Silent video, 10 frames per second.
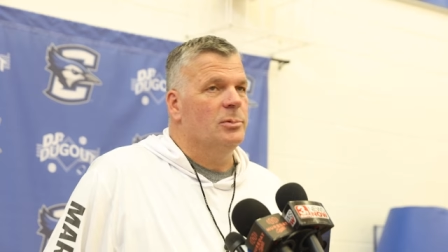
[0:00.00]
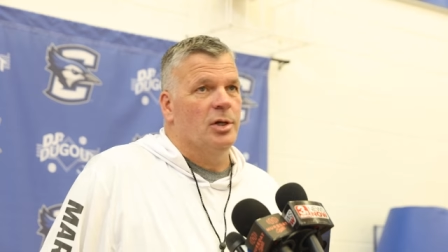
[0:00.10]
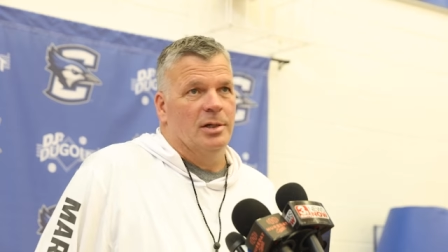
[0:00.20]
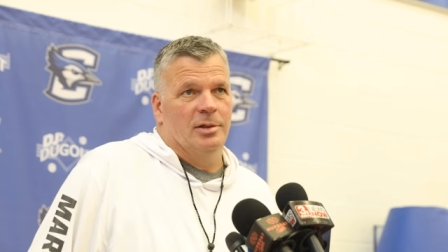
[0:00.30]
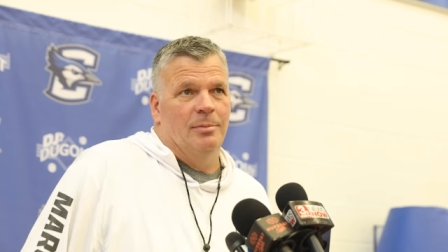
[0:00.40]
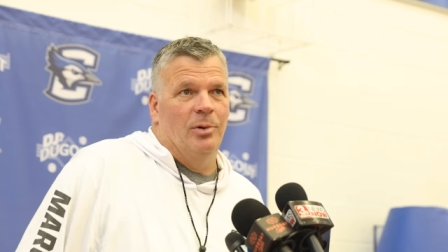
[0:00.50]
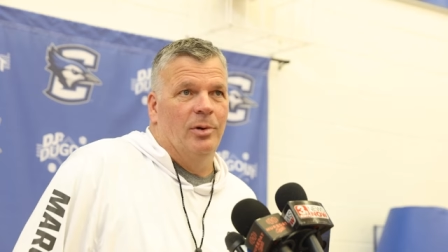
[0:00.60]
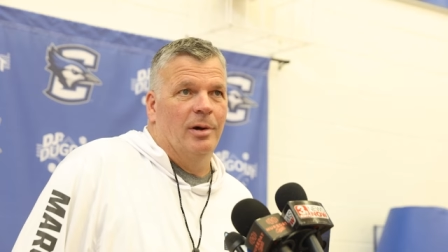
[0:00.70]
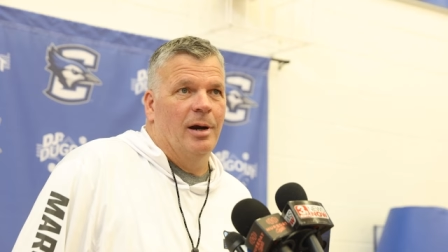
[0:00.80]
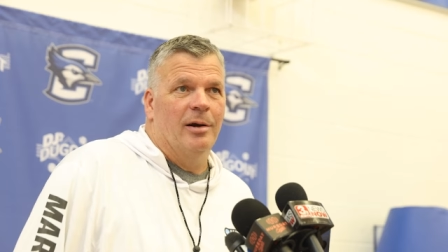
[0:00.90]
Justin
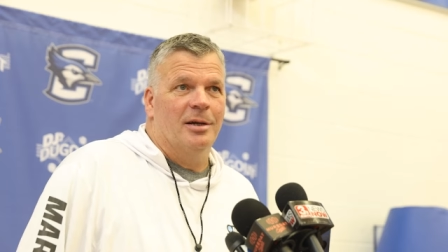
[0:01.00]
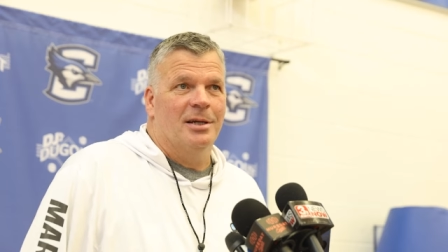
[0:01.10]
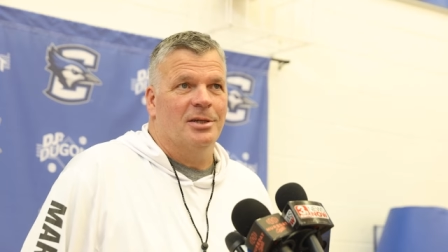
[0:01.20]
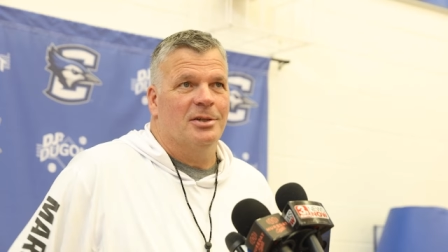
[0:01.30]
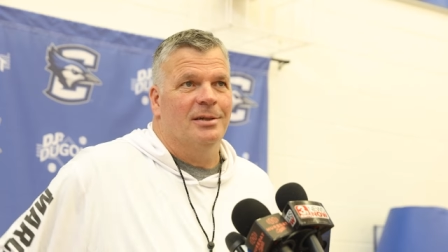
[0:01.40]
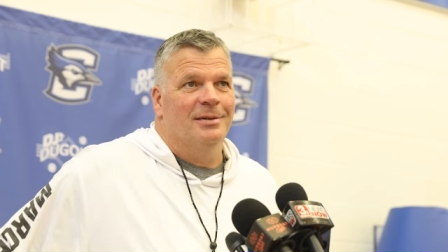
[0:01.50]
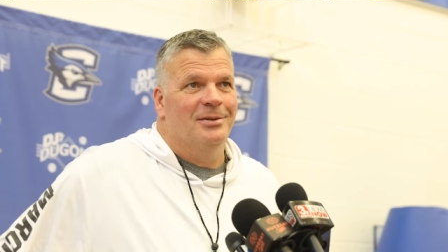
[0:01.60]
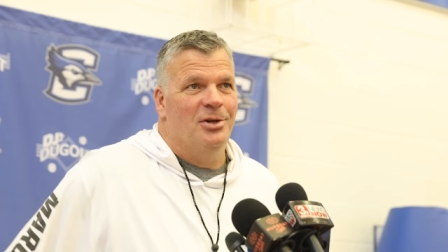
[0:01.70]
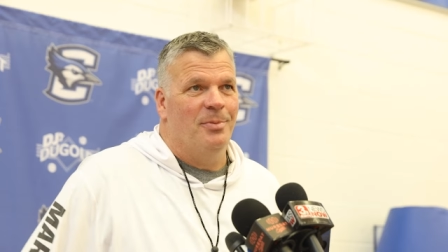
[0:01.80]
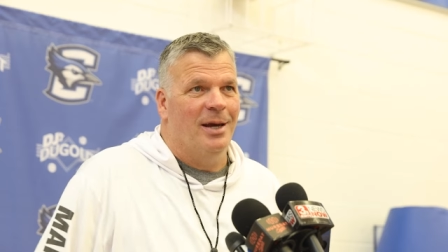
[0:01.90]
Moore, Eric Dixon,
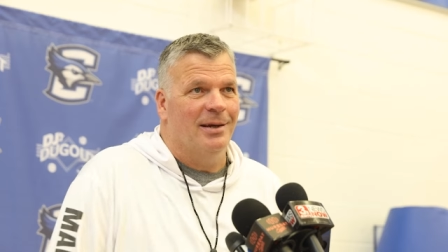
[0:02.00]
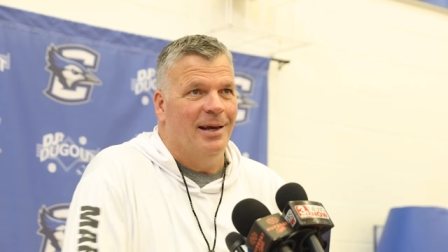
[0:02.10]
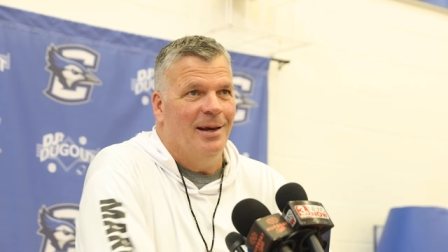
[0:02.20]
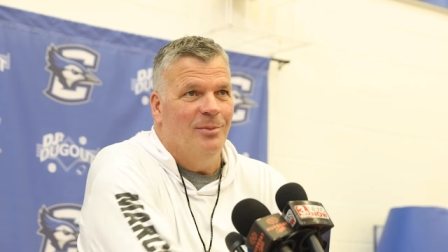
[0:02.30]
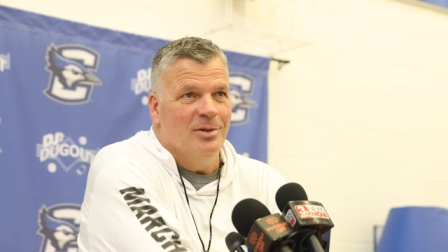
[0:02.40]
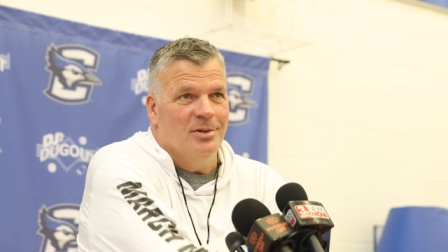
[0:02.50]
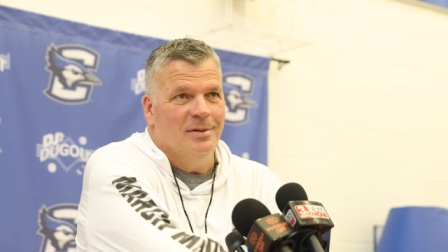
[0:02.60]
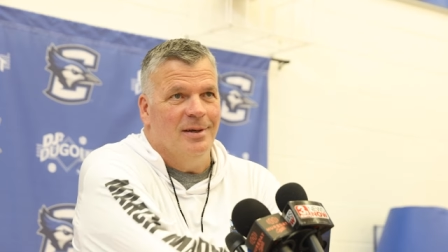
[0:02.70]
two-man game was,